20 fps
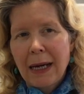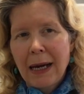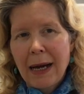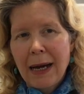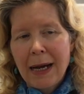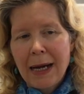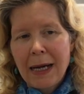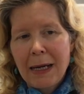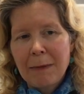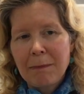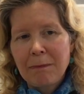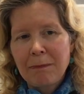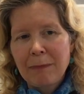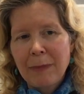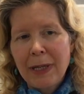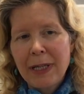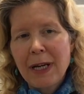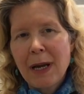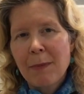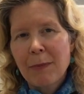
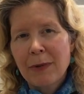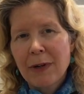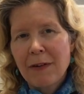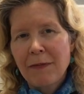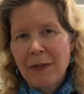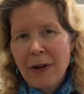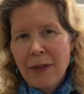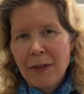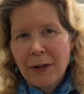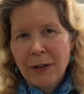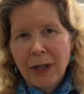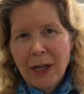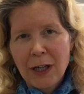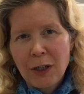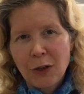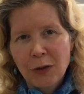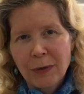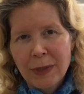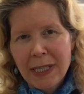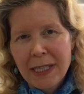a number of other
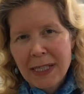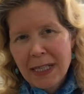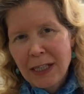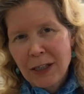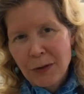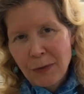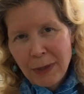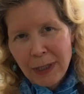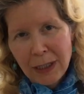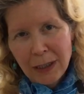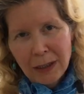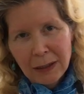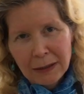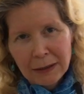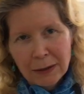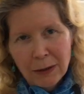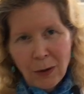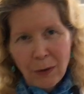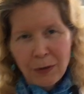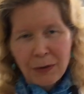countries,
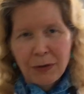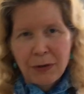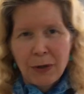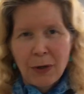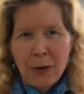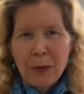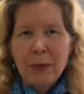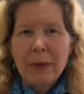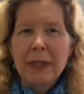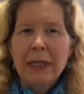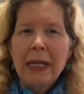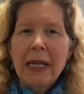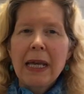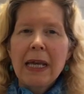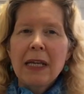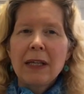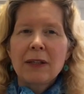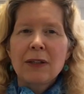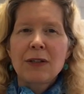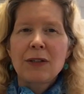Israel also.
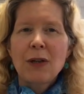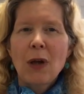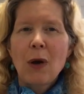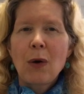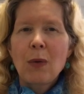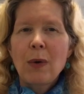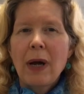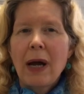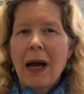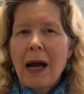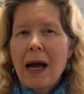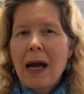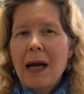So